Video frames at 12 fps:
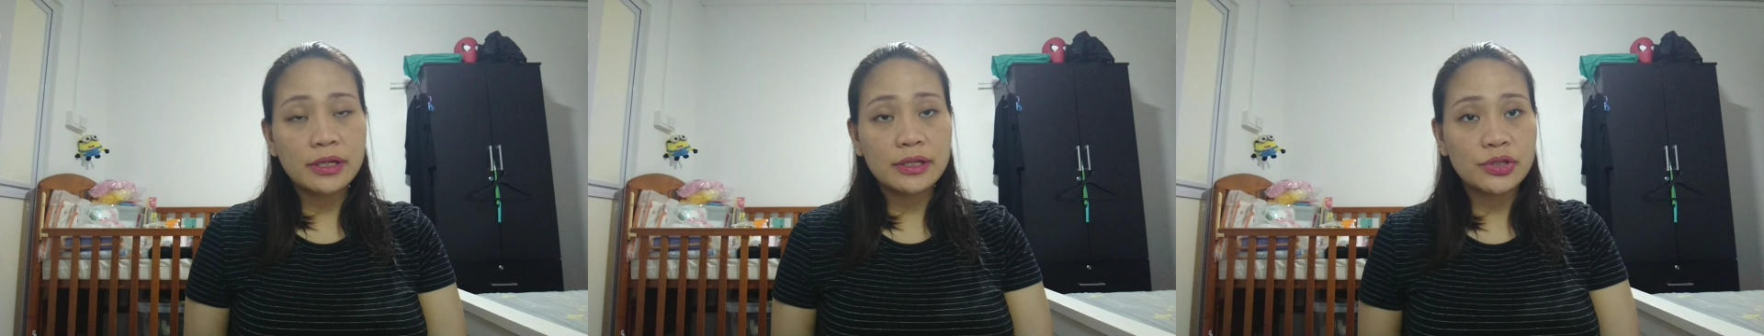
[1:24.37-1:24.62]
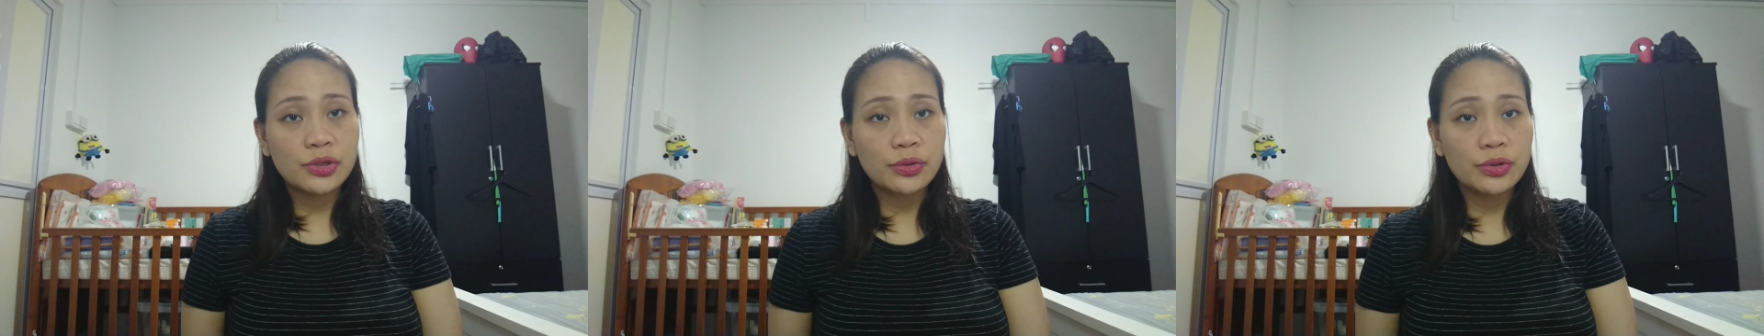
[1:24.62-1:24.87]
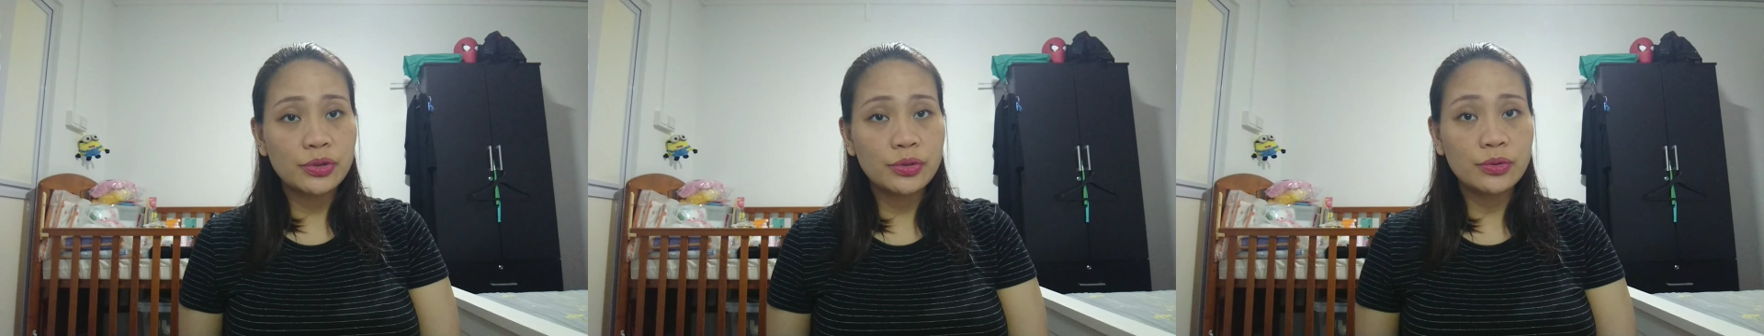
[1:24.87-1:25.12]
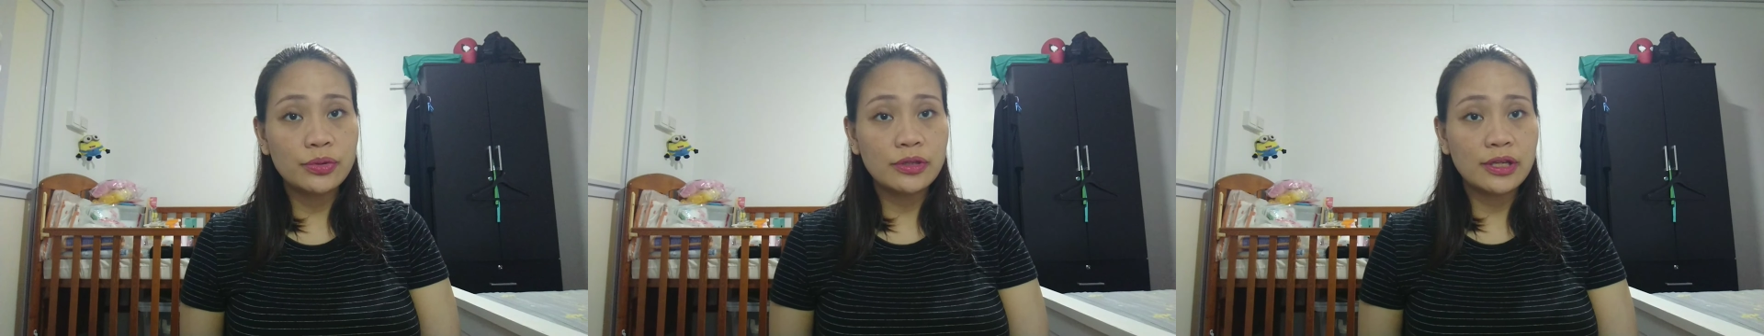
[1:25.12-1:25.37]
gonna show
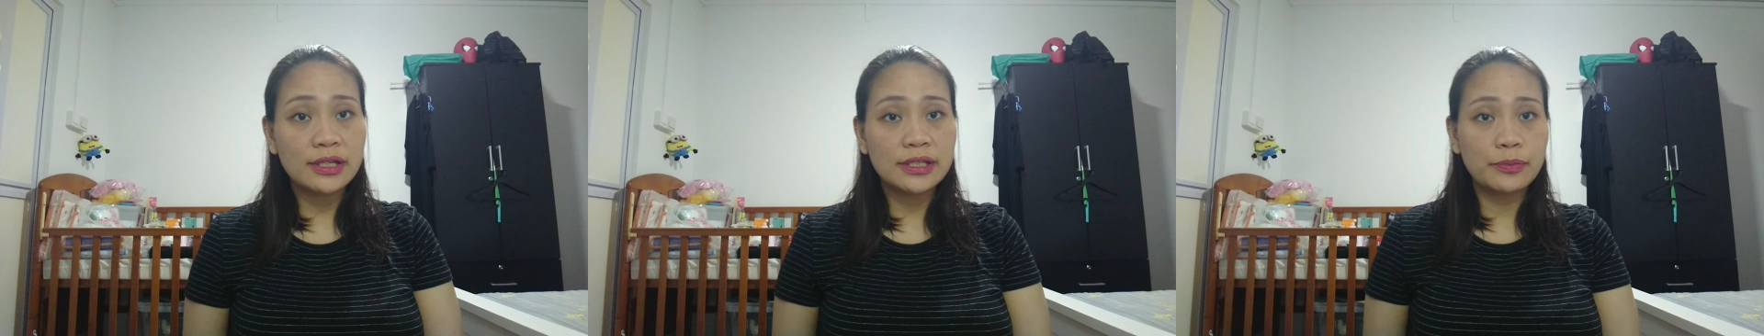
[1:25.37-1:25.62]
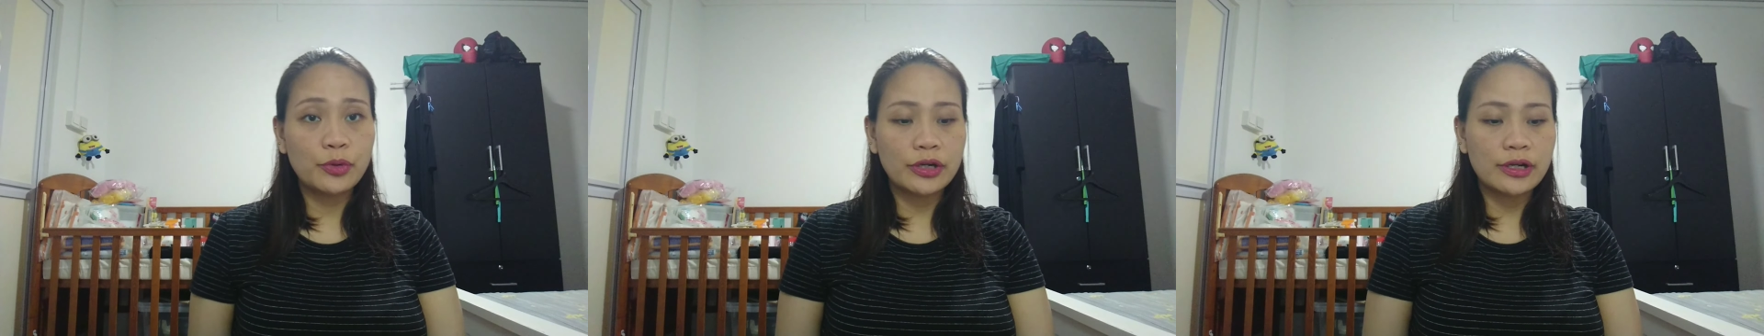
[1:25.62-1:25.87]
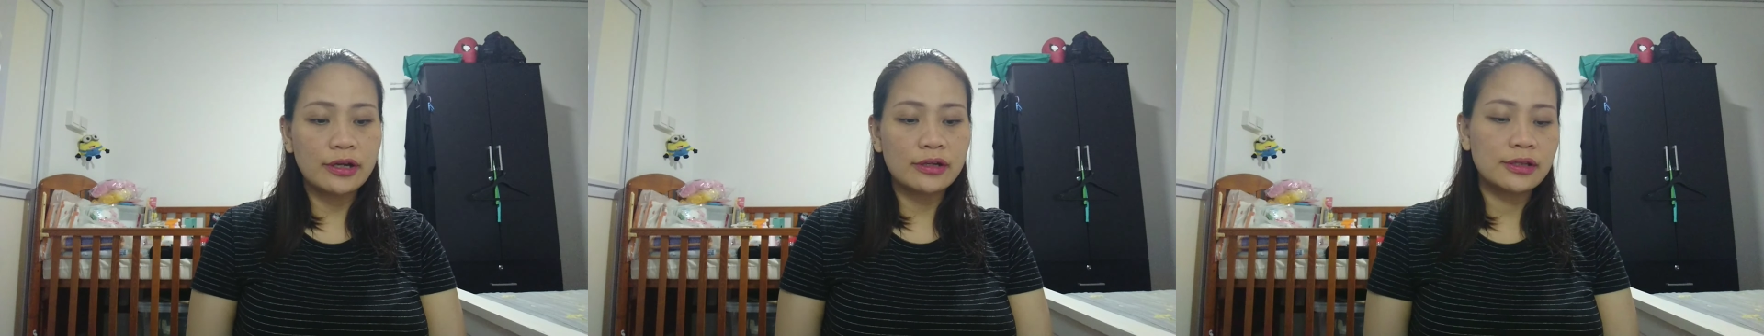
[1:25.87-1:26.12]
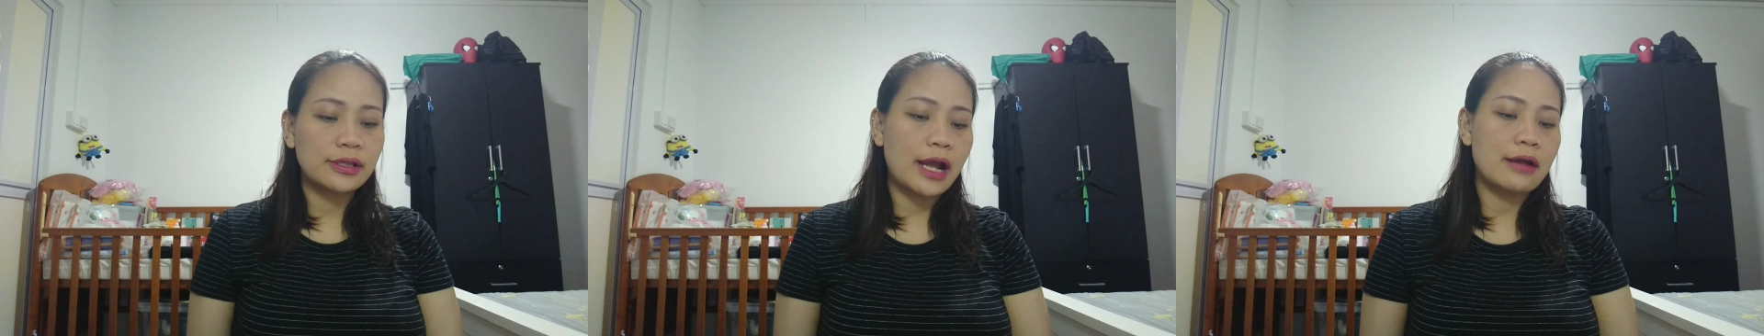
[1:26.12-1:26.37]
you this
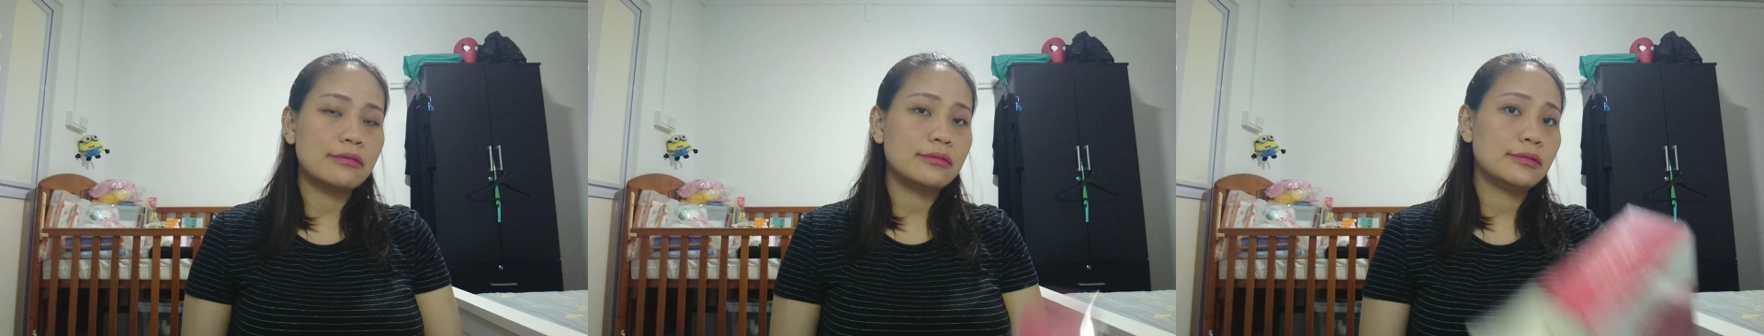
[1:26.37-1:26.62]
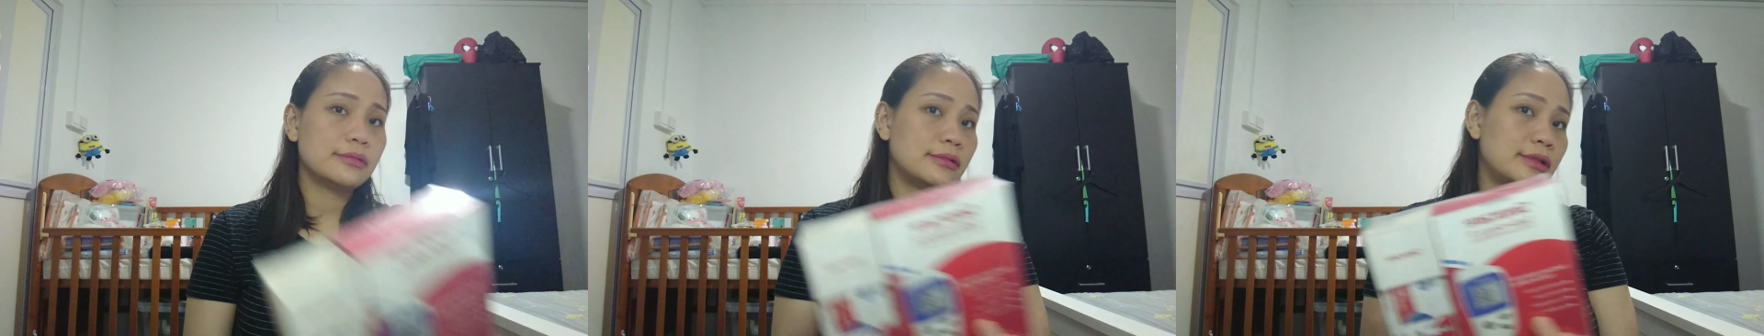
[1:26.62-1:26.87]
product now.